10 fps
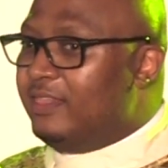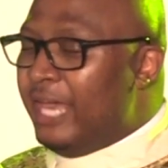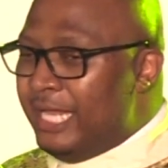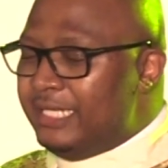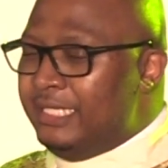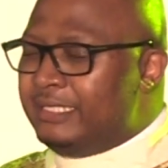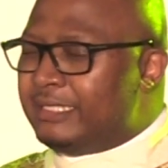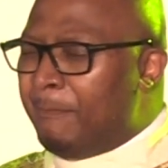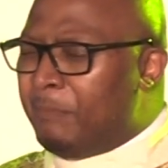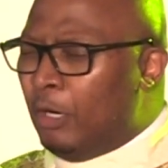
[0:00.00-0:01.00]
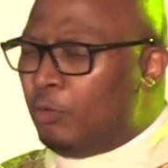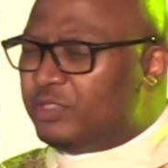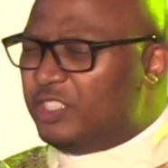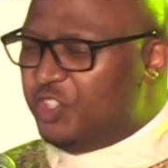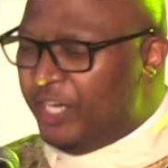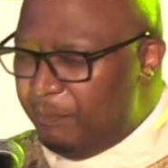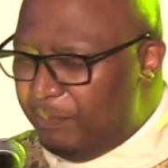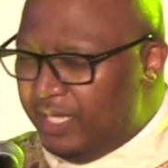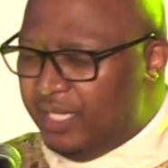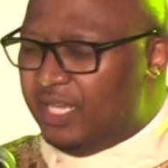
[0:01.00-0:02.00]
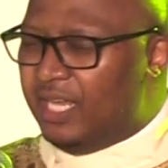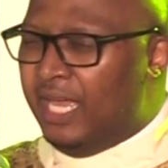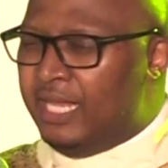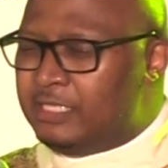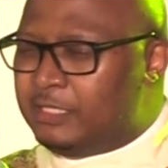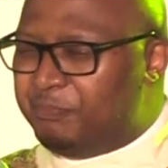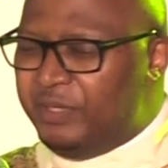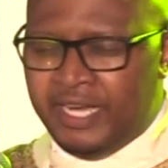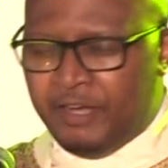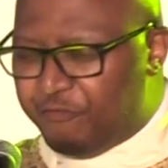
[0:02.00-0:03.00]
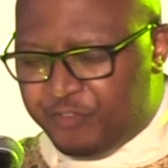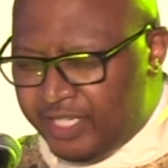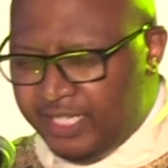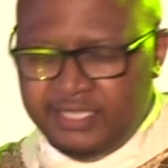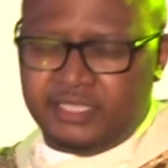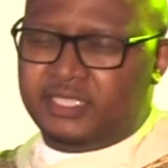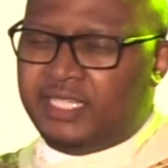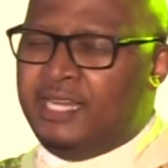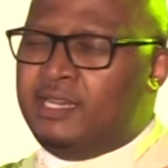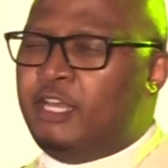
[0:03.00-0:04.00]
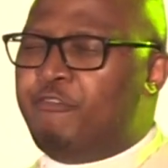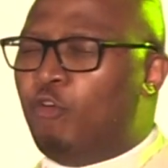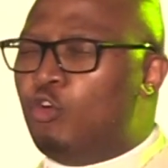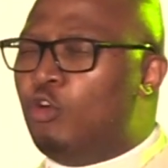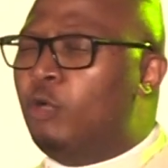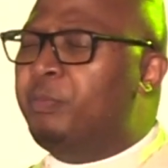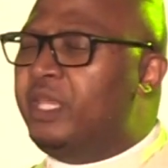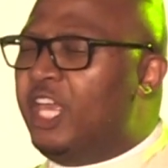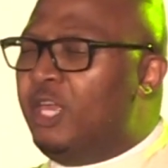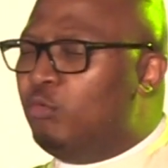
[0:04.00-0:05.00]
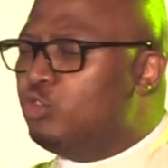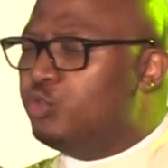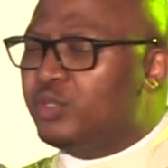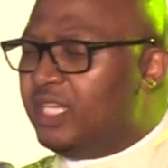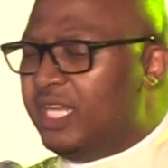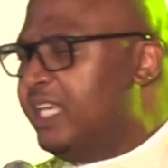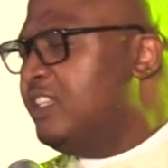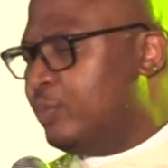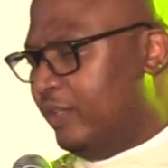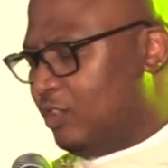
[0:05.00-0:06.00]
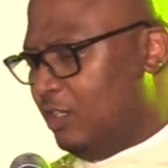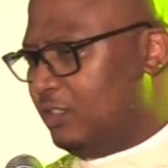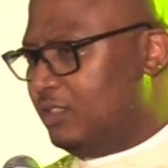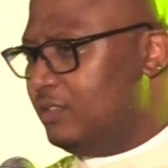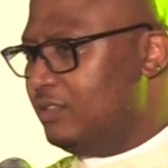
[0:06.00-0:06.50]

that is about trembling and being afraid and therefore not being able to relate with God.